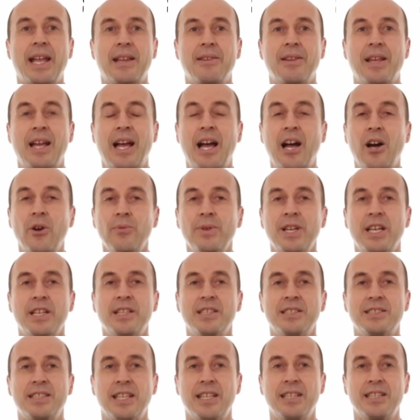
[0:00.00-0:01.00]
how we
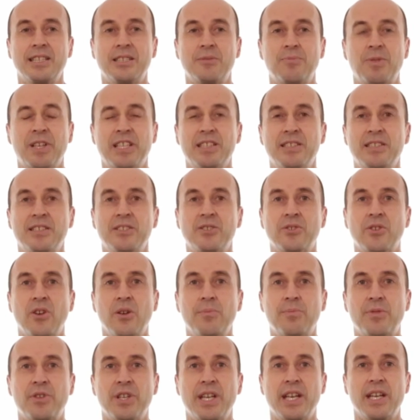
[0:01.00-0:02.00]
understand these places,
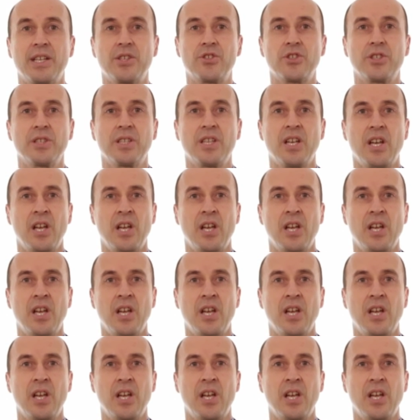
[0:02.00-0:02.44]
comprehension,